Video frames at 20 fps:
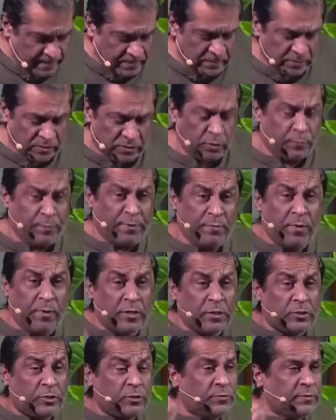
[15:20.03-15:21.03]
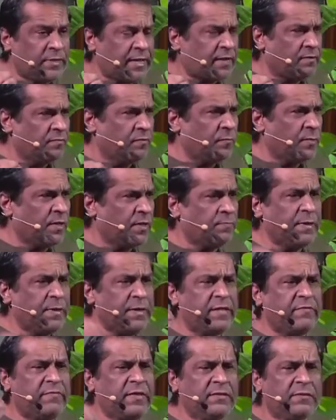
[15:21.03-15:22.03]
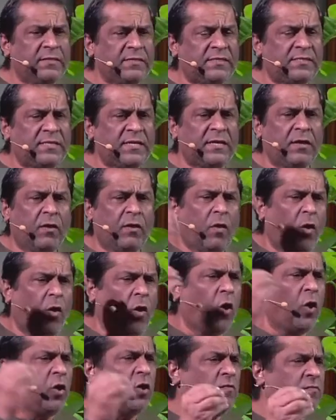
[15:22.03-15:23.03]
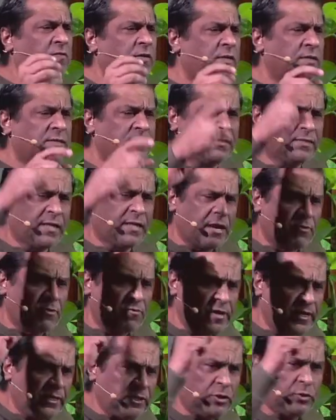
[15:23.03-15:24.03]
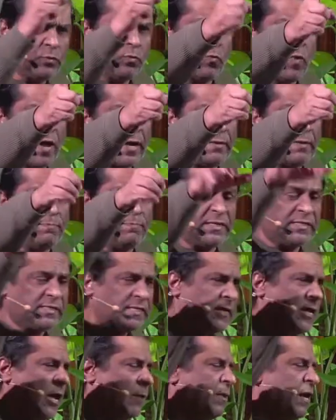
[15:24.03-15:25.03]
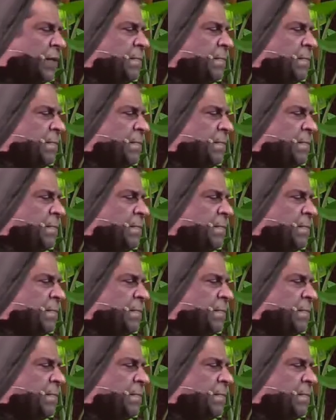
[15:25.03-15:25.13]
So we want to do that. We're believing this year all of us can reach one person. How many